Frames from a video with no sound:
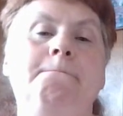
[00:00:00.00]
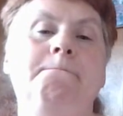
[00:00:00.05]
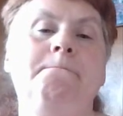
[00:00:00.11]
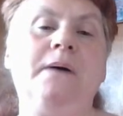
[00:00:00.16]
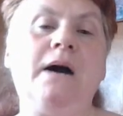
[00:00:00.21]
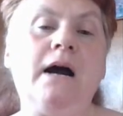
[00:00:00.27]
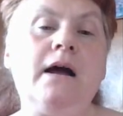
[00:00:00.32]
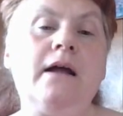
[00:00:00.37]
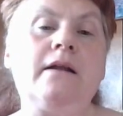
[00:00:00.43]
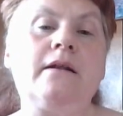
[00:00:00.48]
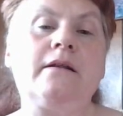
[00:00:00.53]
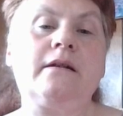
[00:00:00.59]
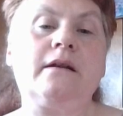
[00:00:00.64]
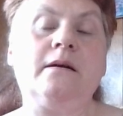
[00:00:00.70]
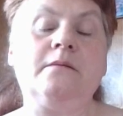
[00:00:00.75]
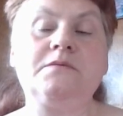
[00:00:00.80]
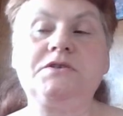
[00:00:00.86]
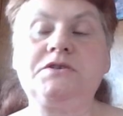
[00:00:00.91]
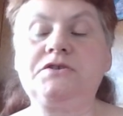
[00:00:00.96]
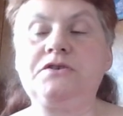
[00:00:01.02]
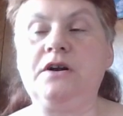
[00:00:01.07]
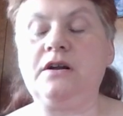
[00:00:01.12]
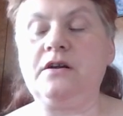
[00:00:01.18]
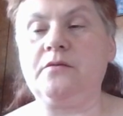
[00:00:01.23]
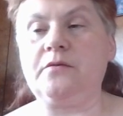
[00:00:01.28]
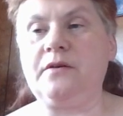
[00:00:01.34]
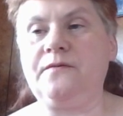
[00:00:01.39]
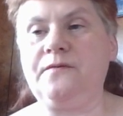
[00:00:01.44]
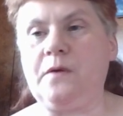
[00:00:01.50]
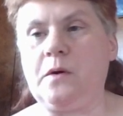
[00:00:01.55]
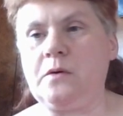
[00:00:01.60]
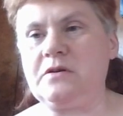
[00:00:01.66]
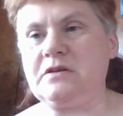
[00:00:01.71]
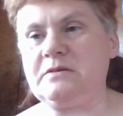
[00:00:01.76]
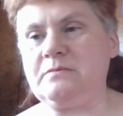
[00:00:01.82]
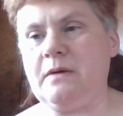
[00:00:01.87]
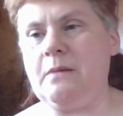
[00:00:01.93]
But I'm just trying to
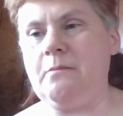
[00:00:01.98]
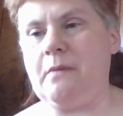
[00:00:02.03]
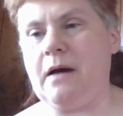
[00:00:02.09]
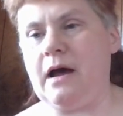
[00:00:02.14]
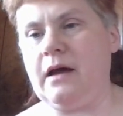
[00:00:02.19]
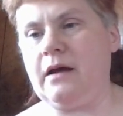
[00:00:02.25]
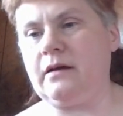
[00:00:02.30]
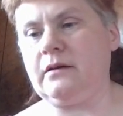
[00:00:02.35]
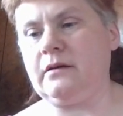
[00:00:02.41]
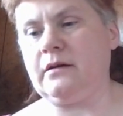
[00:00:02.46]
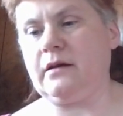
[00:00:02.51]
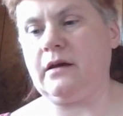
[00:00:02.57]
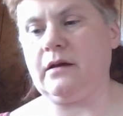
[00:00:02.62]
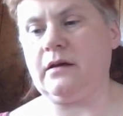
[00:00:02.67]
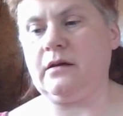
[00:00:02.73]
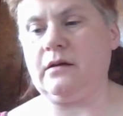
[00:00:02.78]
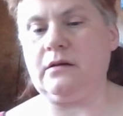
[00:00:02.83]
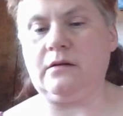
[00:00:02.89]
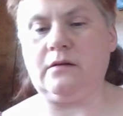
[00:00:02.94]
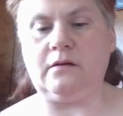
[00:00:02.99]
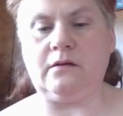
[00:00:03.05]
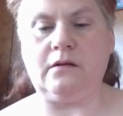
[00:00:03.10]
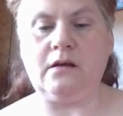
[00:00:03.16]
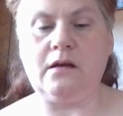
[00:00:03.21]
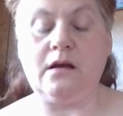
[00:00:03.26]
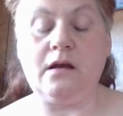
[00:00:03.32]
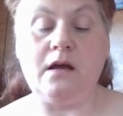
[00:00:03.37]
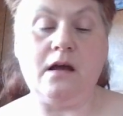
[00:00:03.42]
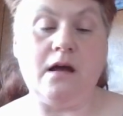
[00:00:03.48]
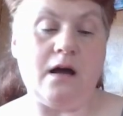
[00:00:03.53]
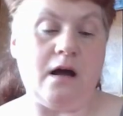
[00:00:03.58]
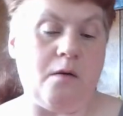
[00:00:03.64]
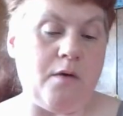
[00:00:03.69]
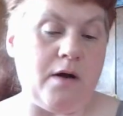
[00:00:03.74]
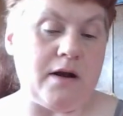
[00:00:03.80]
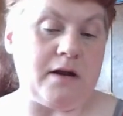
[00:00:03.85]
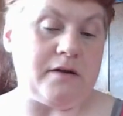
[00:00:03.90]
refocus my mind and
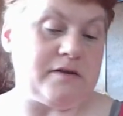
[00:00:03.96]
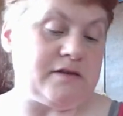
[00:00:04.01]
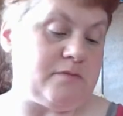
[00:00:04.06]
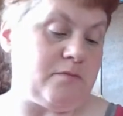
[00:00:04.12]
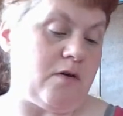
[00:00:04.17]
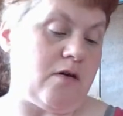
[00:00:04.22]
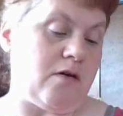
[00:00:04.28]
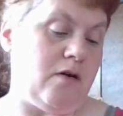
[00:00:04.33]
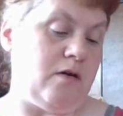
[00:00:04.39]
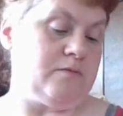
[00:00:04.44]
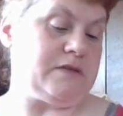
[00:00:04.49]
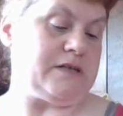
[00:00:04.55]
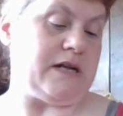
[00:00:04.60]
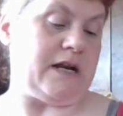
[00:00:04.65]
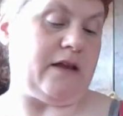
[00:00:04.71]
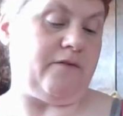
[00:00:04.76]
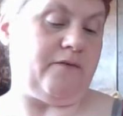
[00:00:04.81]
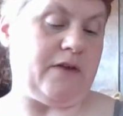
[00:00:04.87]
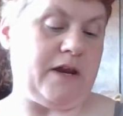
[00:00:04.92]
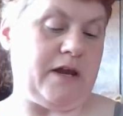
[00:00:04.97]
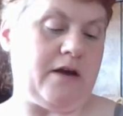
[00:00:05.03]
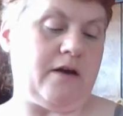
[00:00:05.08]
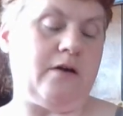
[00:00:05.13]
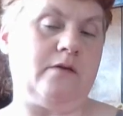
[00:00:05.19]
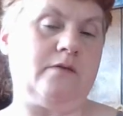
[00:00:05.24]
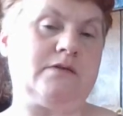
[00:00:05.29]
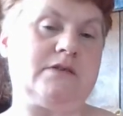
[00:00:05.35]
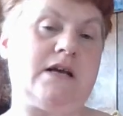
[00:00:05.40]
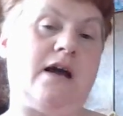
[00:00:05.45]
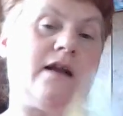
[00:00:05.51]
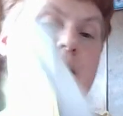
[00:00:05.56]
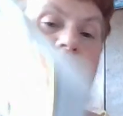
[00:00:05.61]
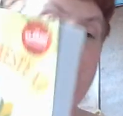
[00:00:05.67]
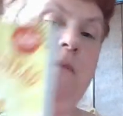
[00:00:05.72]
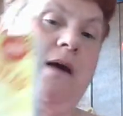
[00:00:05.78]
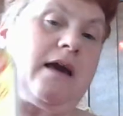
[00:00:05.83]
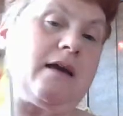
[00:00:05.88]
I want to do some more homesteading videos out
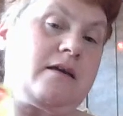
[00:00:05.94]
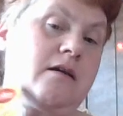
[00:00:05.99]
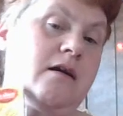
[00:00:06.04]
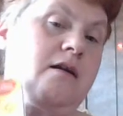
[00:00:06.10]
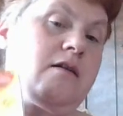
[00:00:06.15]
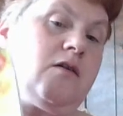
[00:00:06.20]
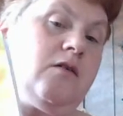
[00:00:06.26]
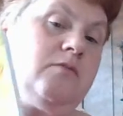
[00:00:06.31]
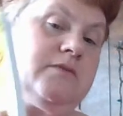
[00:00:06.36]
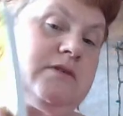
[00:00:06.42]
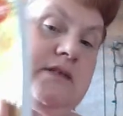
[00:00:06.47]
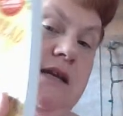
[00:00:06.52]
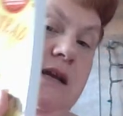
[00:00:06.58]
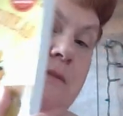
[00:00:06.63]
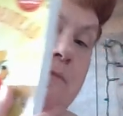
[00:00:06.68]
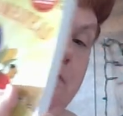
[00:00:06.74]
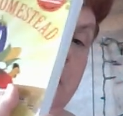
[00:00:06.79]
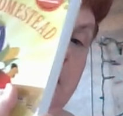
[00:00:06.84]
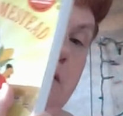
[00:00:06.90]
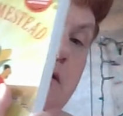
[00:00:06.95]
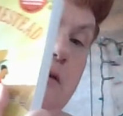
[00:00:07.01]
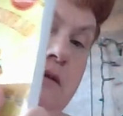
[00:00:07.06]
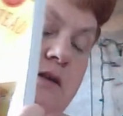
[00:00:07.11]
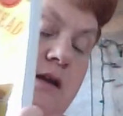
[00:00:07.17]
of the Backyard Homestead book.